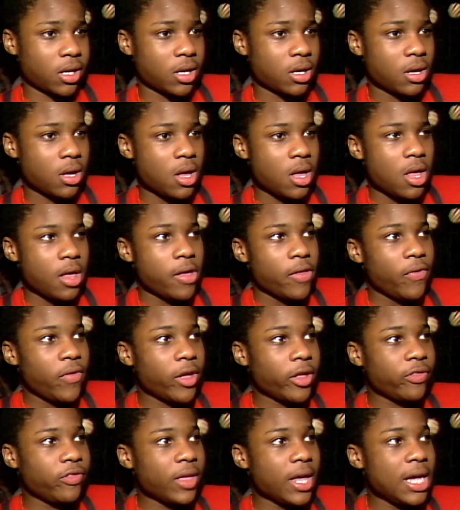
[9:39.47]
someone will
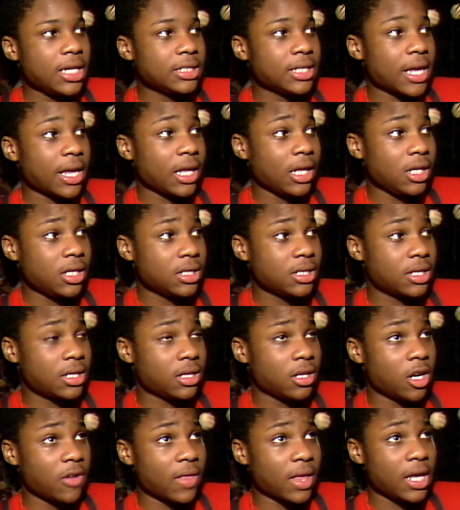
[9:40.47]
eventually break.
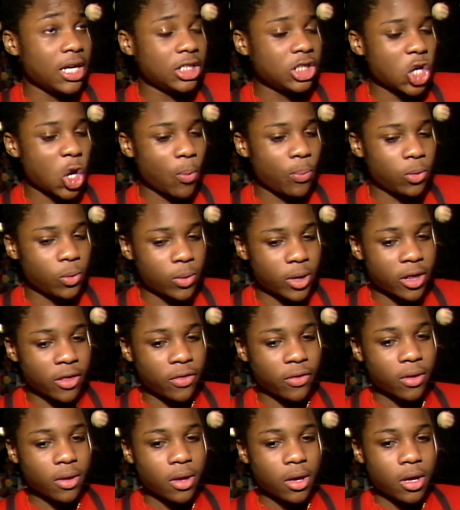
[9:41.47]
Someone will
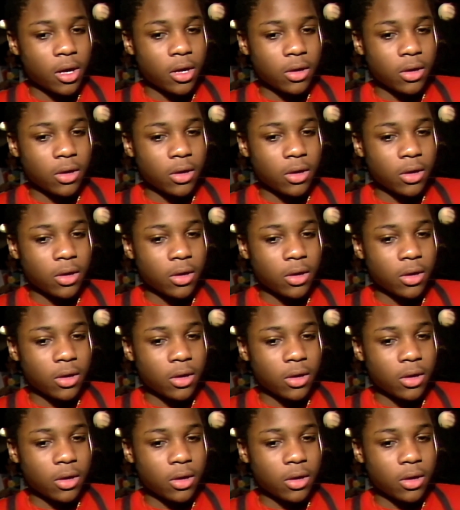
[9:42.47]
talk.